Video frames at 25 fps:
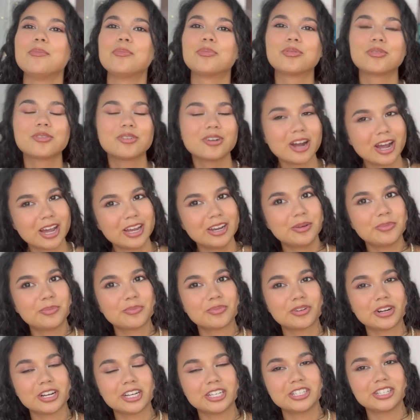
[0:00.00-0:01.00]
Pride and
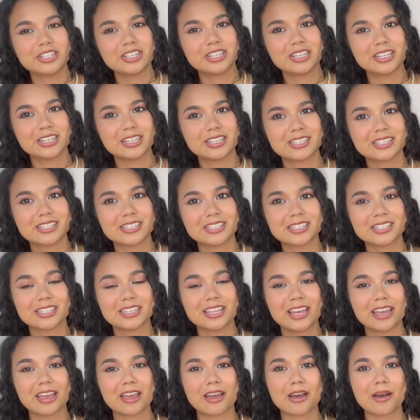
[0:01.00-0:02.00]
Prejudice
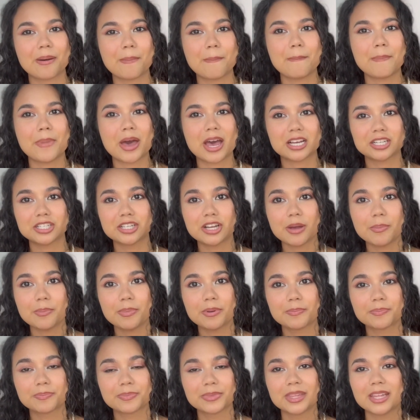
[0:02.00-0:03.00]
like mashup,
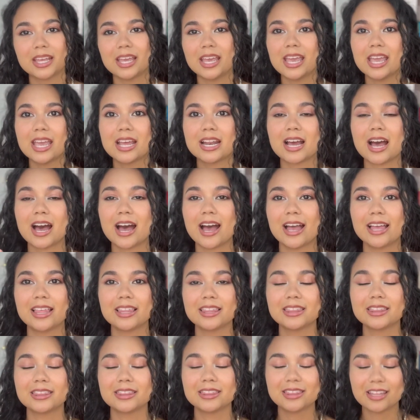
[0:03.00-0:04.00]
and I
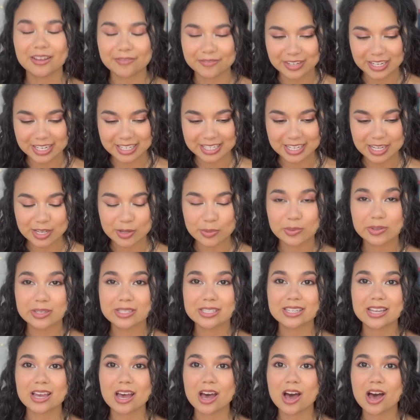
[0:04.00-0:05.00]
loved it. It
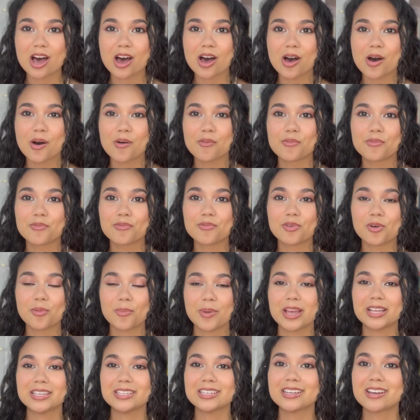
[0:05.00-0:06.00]
was a
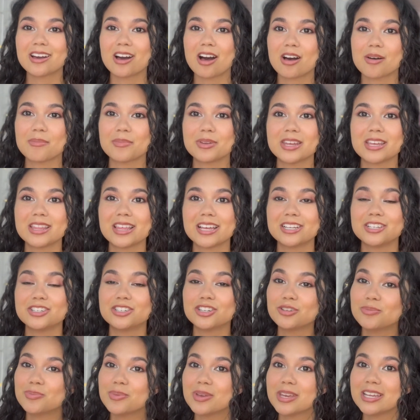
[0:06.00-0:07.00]
romantic comedy that
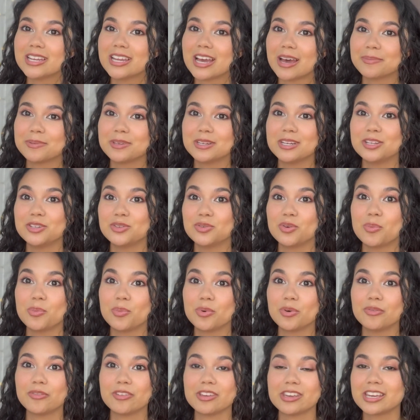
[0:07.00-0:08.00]
should be adapted into a
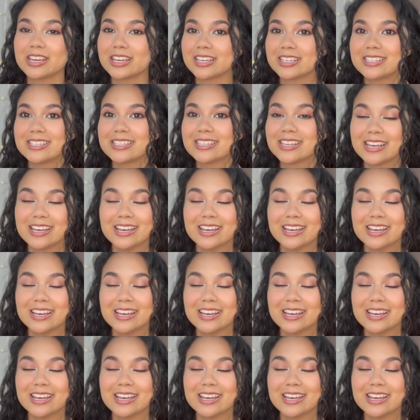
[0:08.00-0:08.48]
movie because